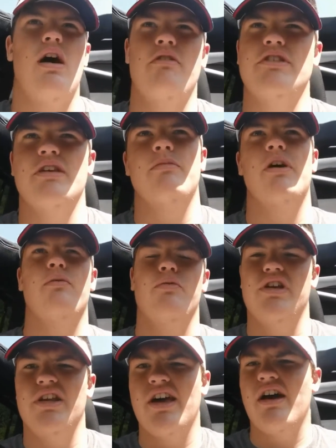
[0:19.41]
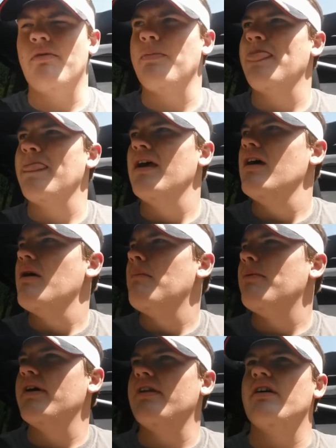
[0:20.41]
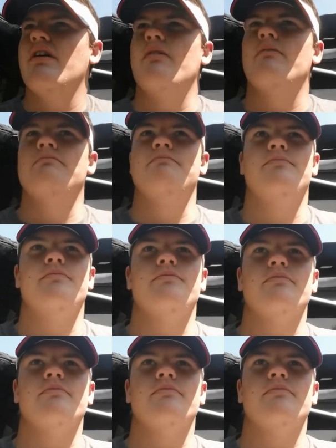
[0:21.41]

I would say about a week now, but um,